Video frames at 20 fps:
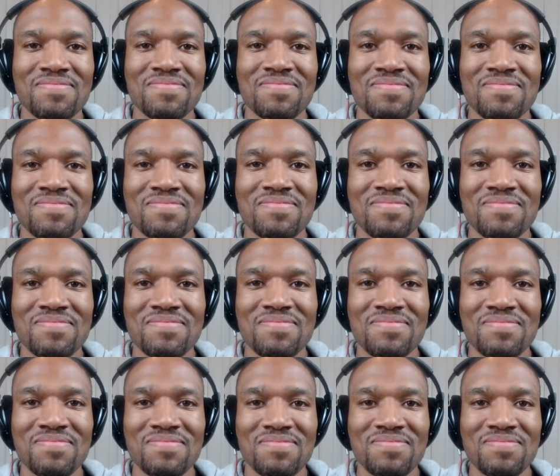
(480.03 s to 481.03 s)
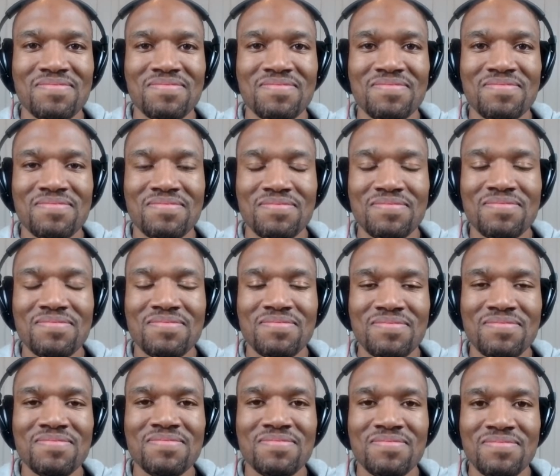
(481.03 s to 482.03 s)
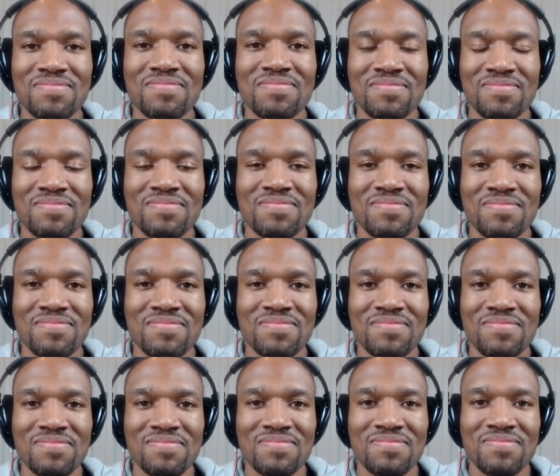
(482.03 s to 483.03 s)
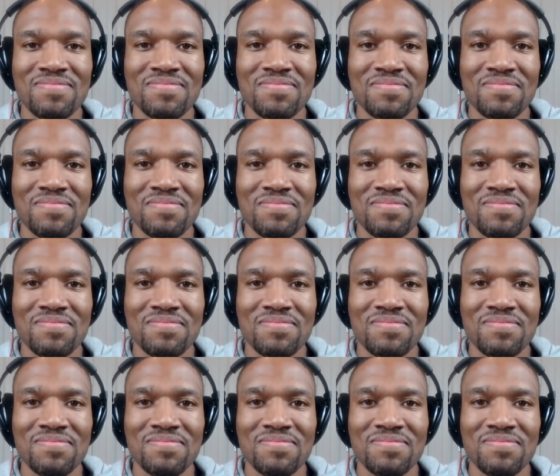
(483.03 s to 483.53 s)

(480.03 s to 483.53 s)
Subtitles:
The person shown says nothing.